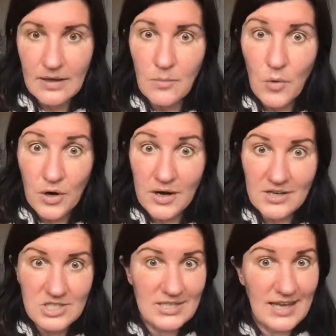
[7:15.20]

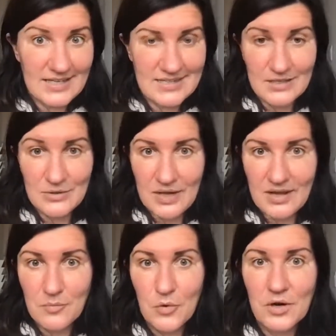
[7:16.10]
mortgage. Yes, I do
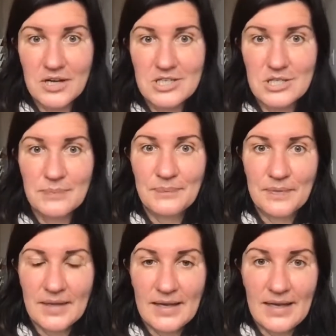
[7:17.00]
have mortgage.
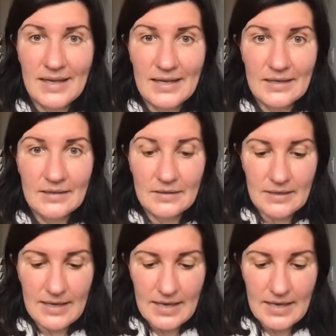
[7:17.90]
If